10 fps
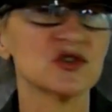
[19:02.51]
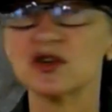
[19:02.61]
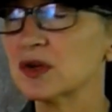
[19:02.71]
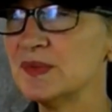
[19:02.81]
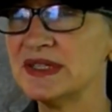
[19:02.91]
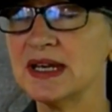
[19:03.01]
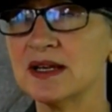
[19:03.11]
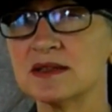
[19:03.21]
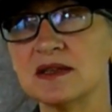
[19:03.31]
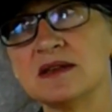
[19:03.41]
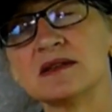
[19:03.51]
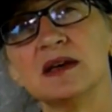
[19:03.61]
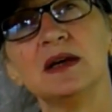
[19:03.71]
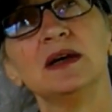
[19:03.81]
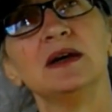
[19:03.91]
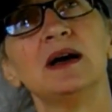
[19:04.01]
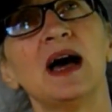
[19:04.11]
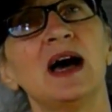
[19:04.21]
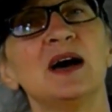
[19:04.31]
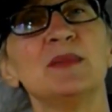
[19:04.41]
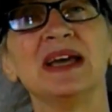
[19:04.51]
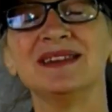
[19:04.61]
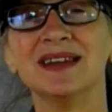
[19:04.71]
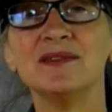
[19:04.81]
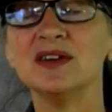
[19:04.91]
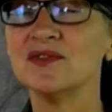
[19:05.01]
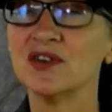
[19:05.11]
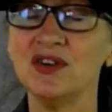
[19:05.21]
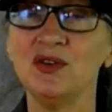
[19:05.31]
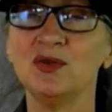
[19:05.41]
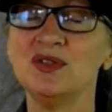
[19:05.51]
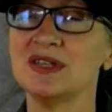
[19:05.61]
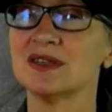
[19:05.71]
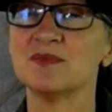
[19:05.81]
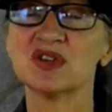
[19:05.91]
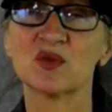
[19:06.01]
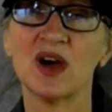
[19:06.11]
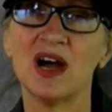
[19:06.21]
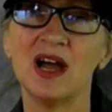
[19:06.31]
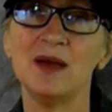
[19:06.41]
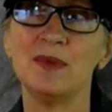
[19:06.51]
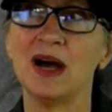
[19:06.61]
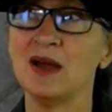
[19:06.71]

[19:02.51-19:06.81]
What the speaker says: your circumstances. I'd love it for you to subscribe.